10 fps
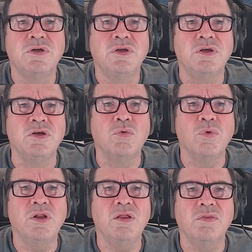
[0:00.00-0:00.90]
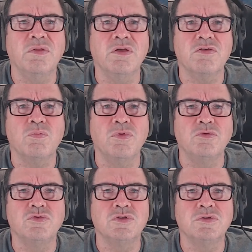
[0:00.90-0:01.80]
ingredient lists with
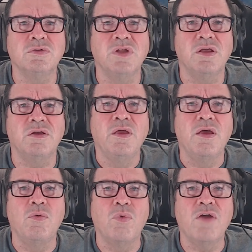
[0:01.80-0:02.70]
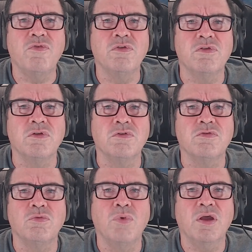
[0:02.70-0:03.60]
nutritional data, and references to
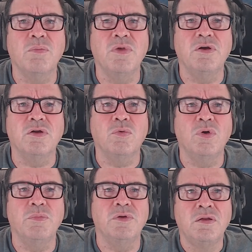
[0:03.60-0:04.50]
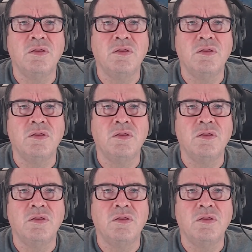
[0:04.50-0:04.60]
recommended equipment.